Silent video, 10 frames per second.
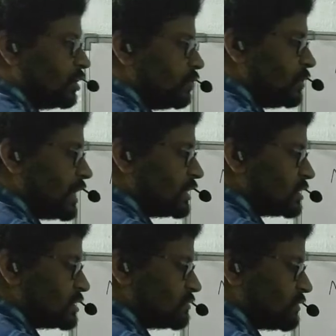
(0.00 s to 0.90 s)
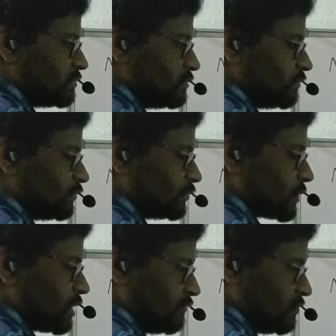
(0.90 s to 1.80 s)
2 electrons from
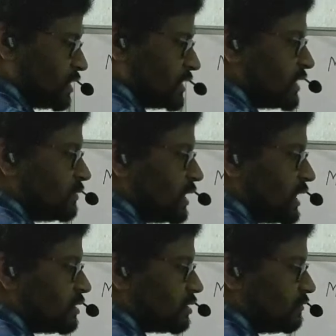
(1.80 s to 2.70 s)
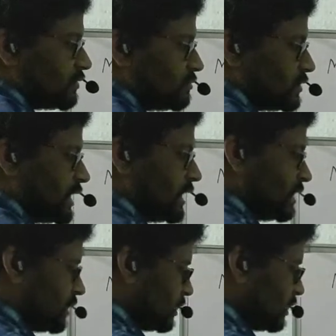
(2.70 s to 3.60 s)
4s and 1 electron from
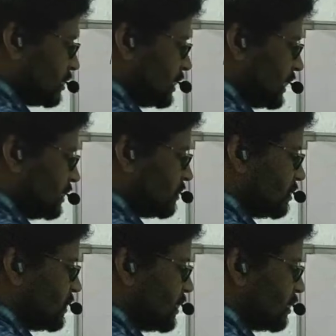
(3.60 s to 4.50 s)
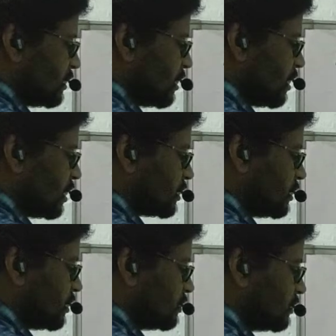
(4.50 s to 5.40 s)
3d. Then it will be
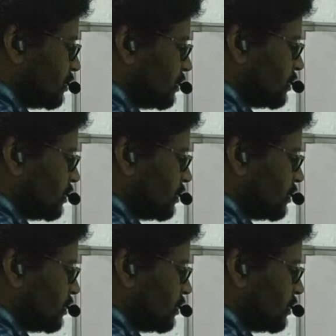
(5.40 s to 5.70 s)
argon